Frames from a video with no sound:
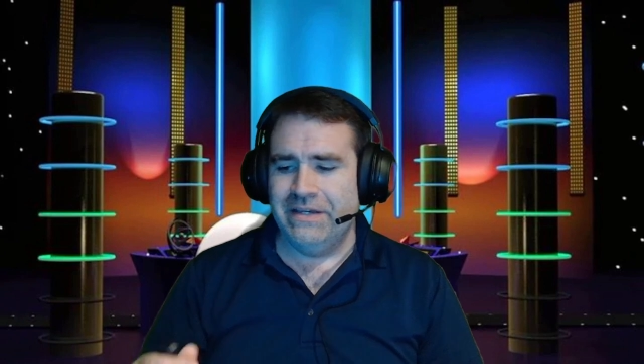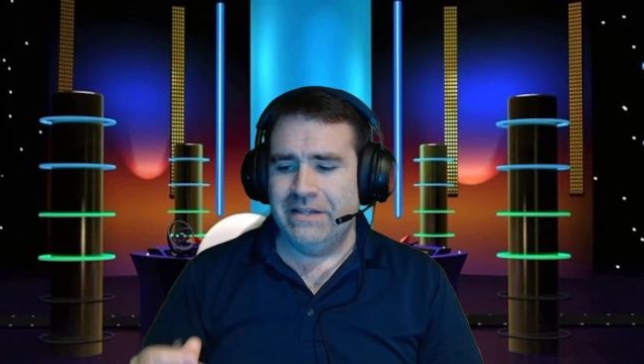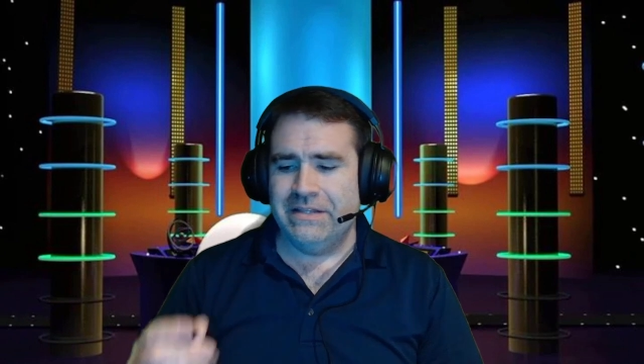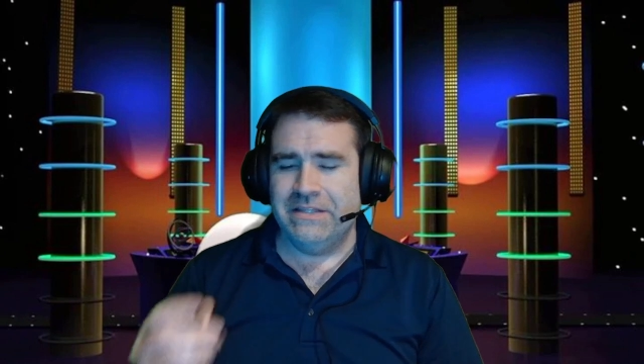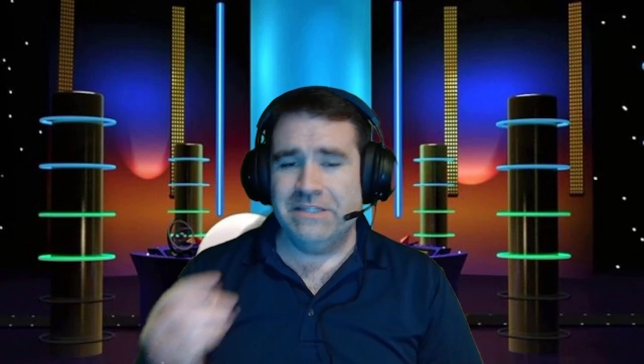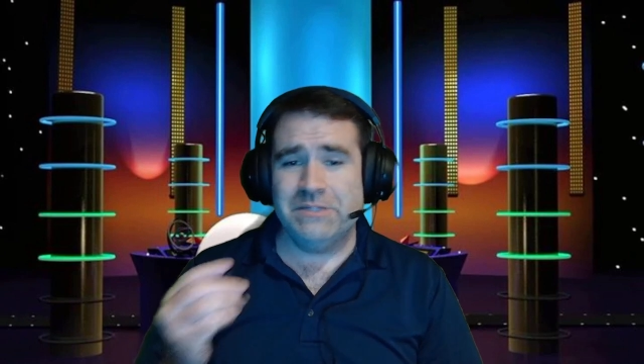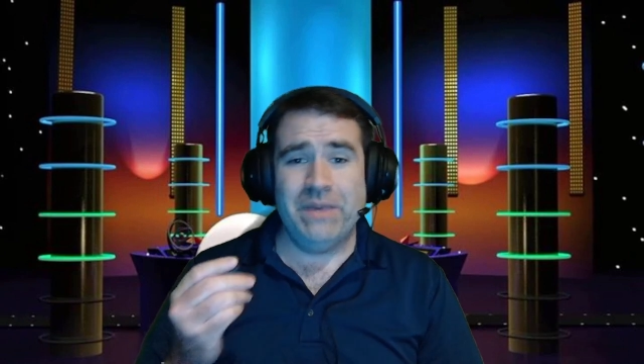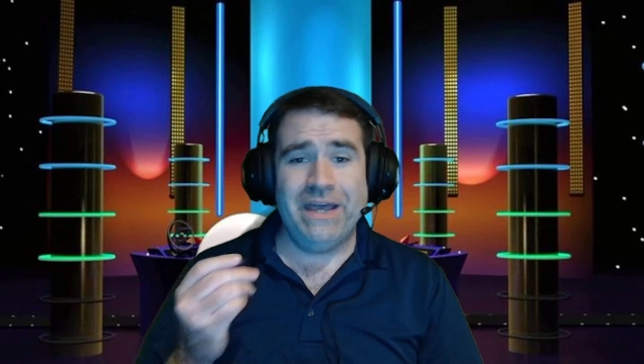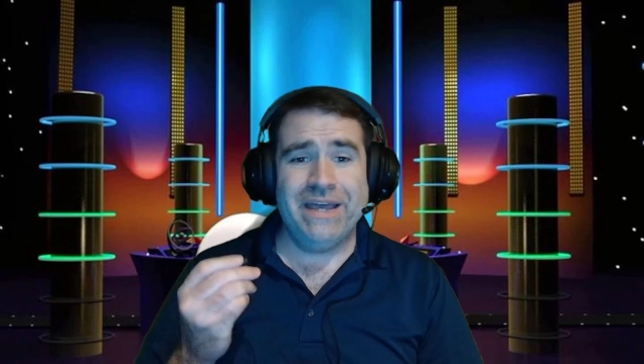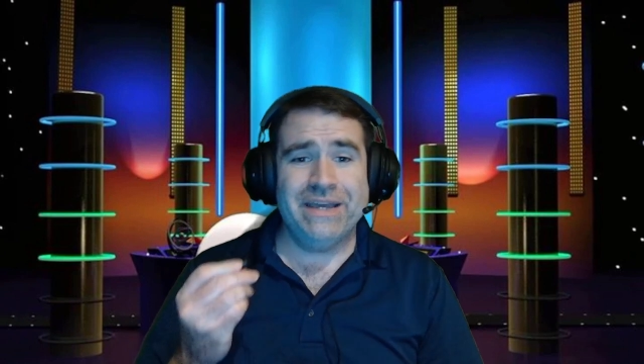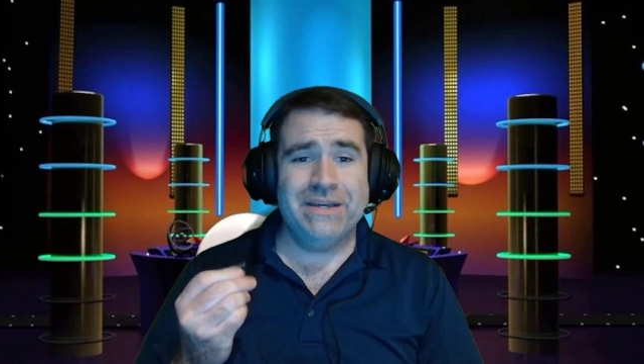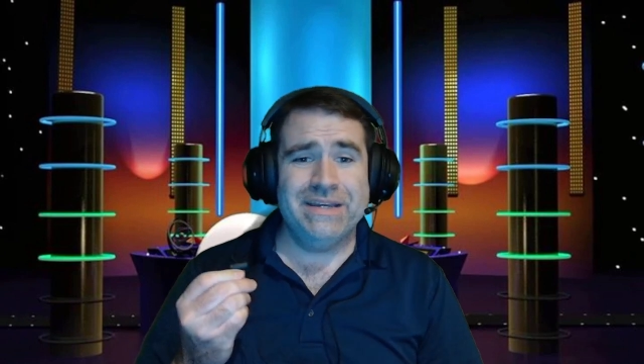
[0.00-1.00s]
This
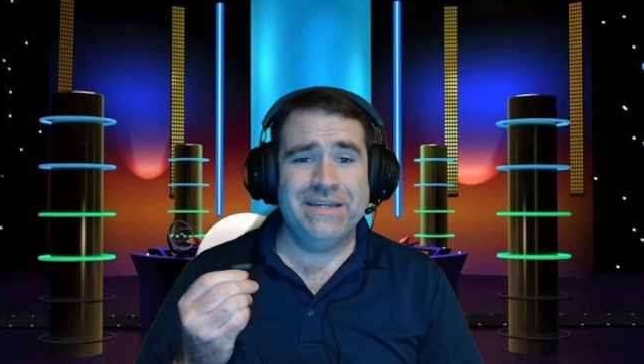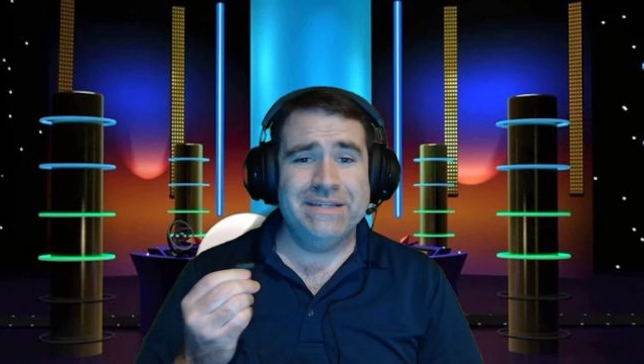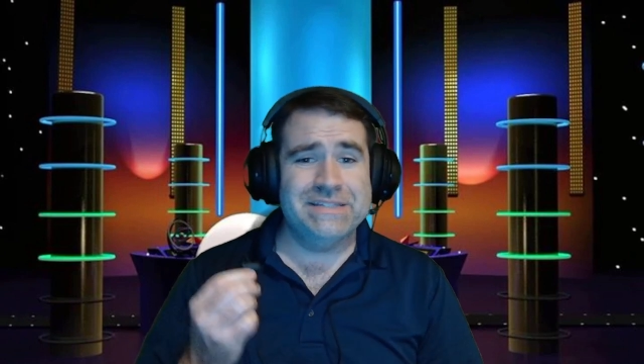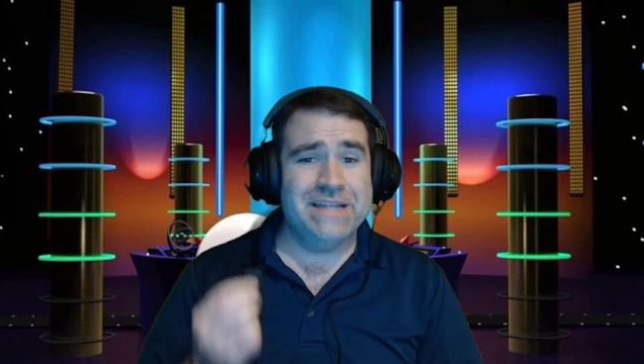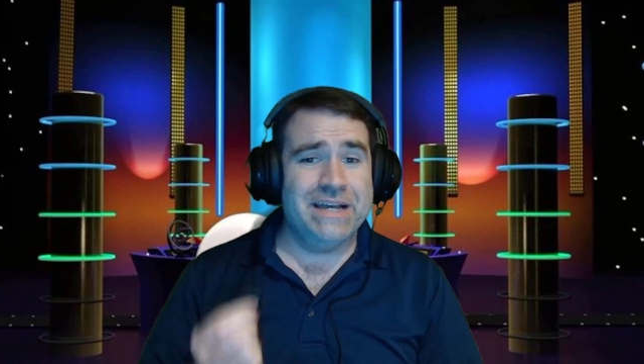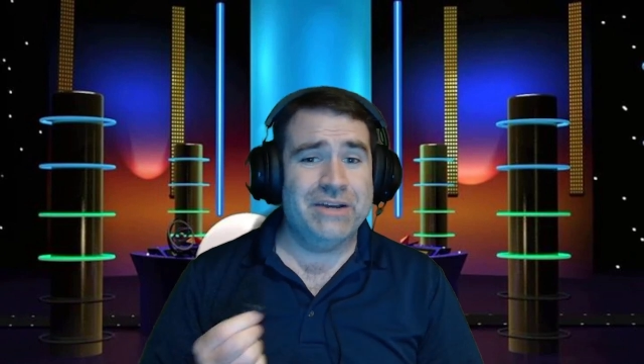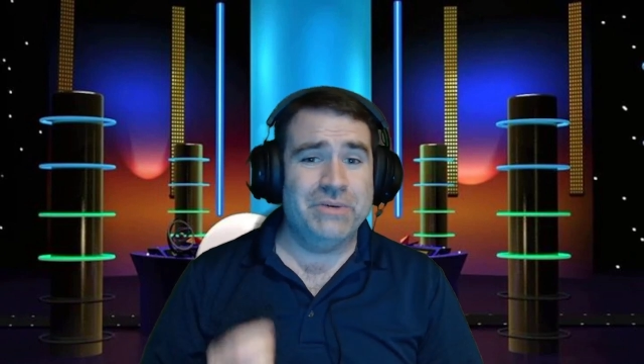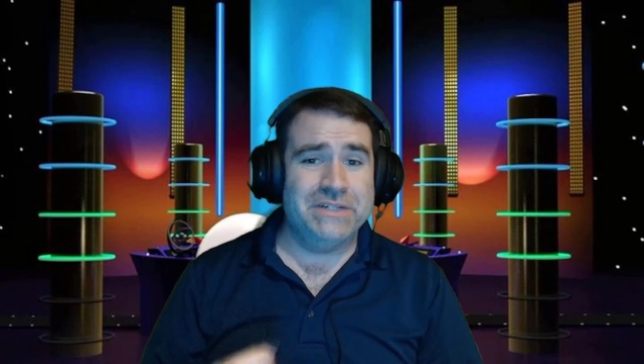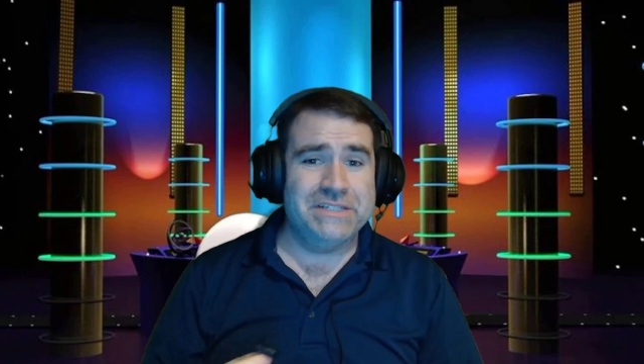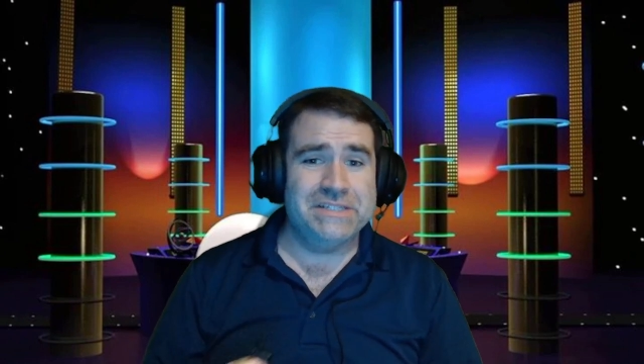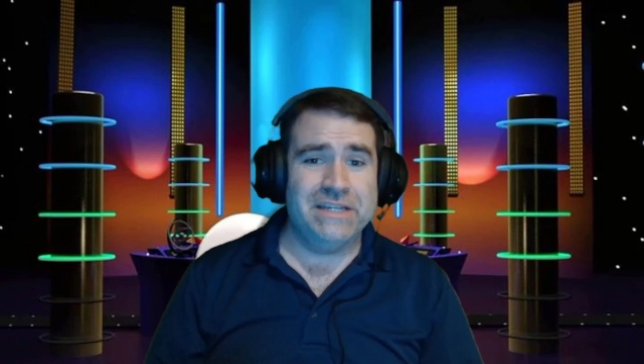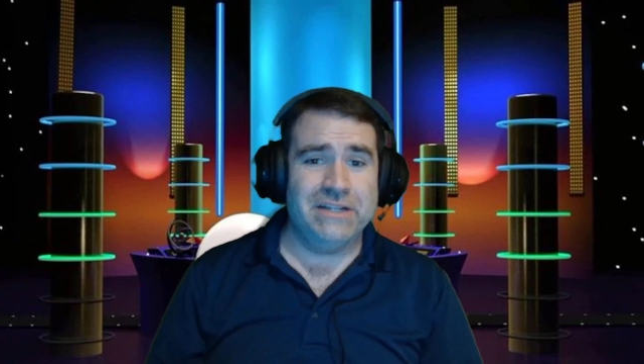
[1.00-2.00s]
bag is not going
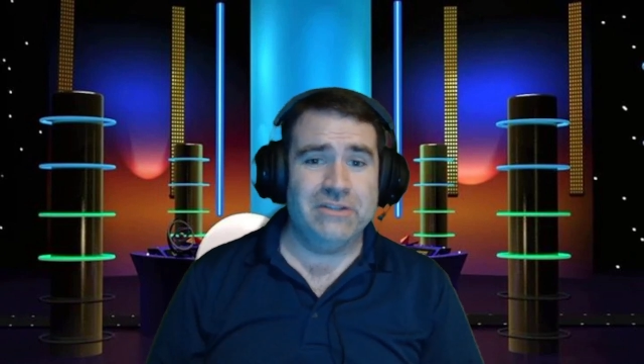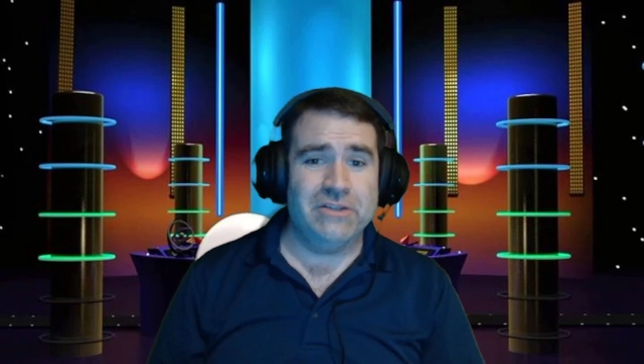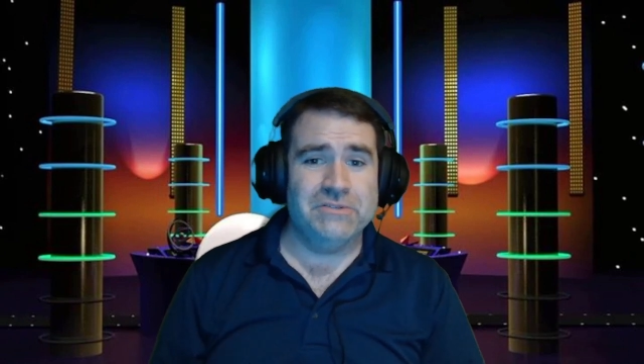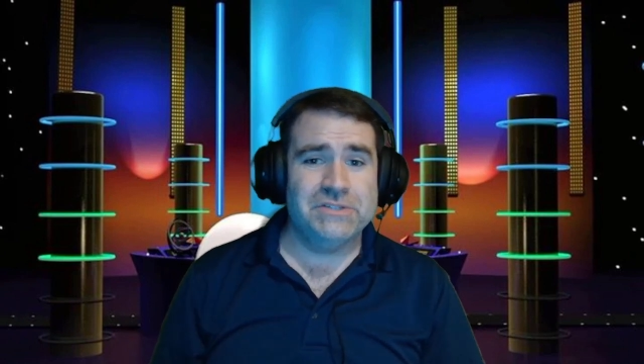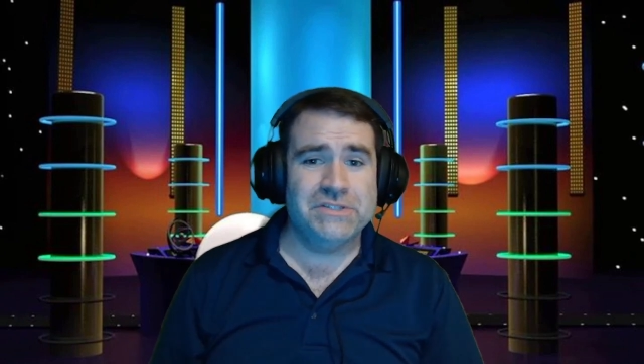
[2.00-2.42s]
to stay closed,